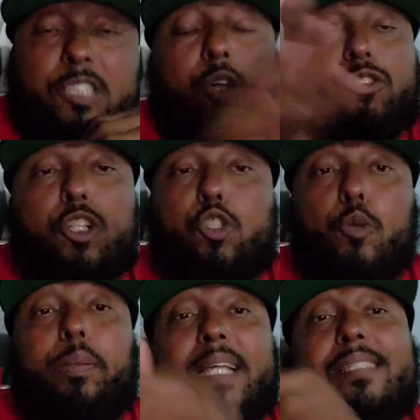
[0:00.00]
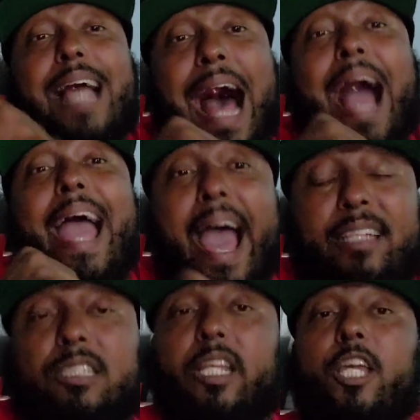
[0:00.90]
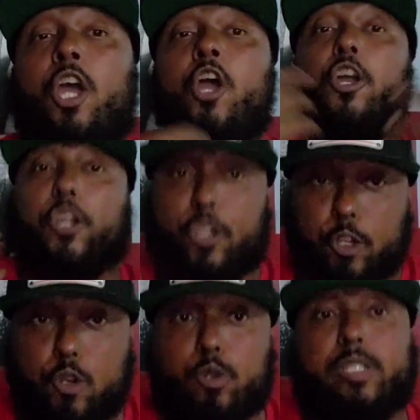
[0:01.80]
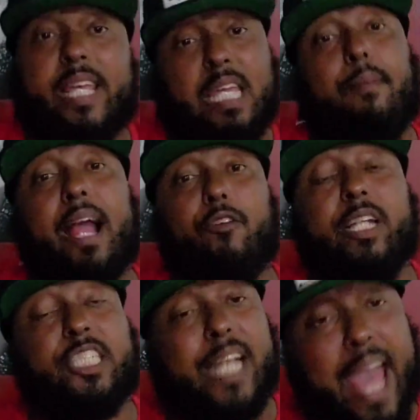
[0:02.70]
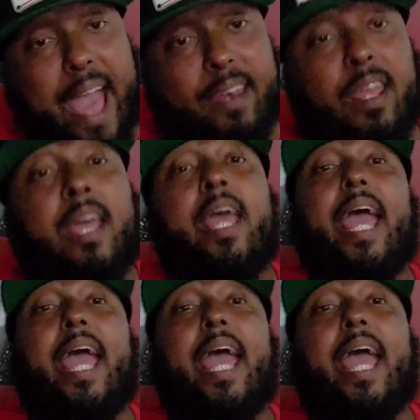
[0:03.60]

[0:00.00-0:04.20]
So those are the two places I actually use the e-migration at.